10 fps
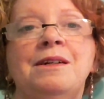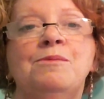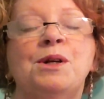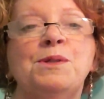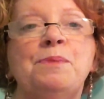
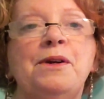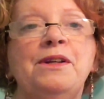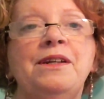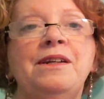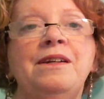
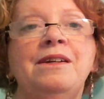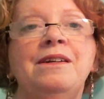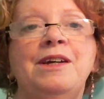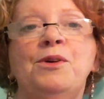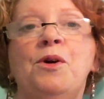prosperity
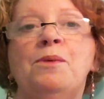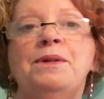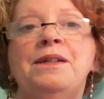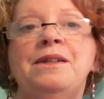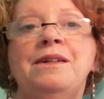and
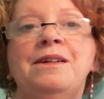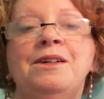harmony,